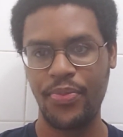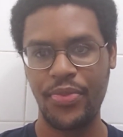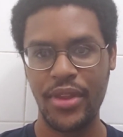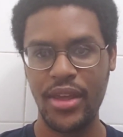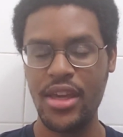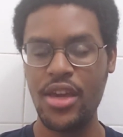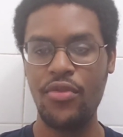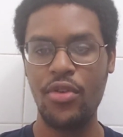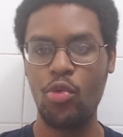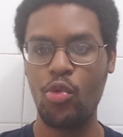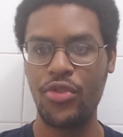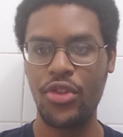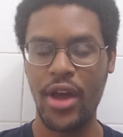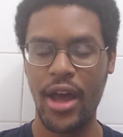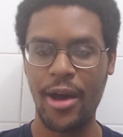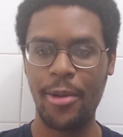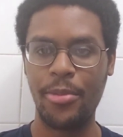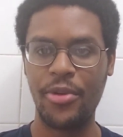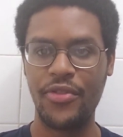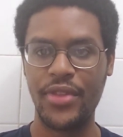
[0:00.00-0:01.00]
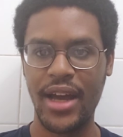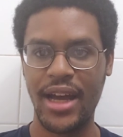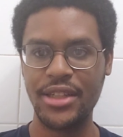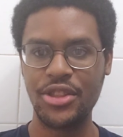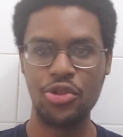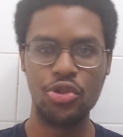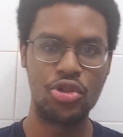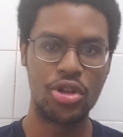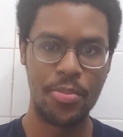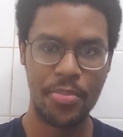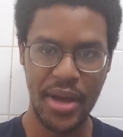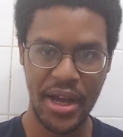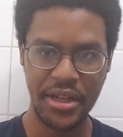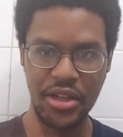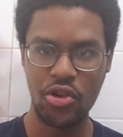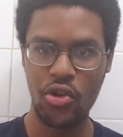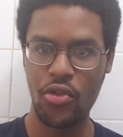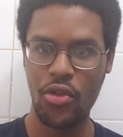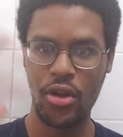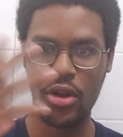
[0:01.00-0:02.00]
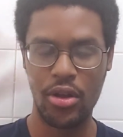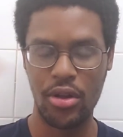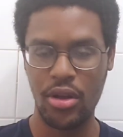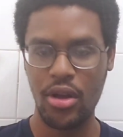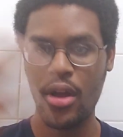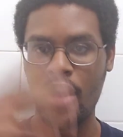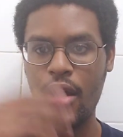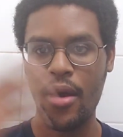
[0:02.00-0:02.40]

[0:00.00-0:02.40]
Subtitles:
Even with the help of Dazu combining all the